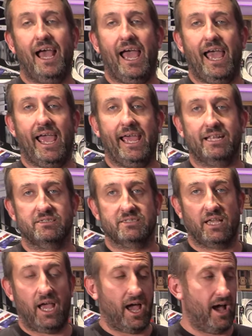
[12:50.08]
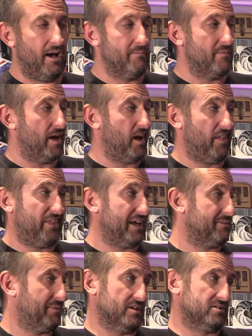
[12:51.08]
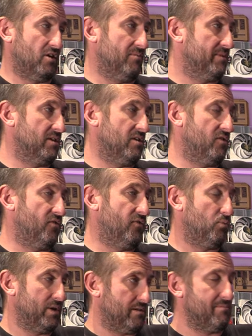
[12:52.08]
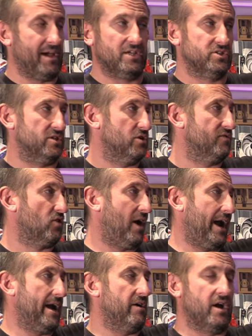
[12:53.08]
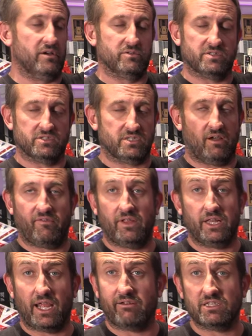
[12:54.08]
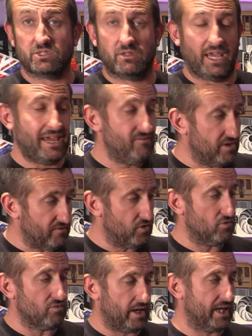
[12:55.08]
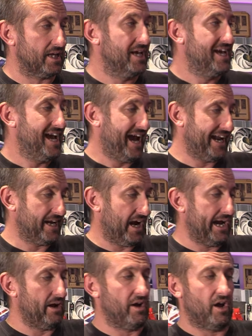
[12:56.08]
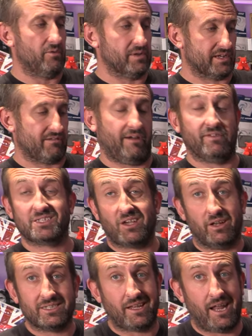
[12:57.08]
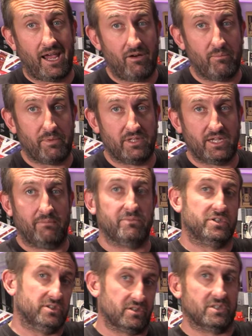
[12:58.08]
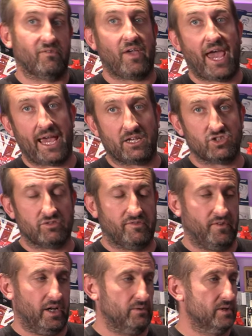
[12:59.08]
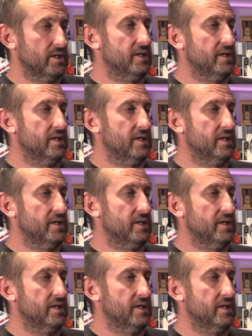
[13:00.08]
And I think by the time that you've, with the mesh and you've got AIOs and stuff in there, it's, even if you're running an AIO with a graphics card, it's gonna help your temperatures because of extra flow.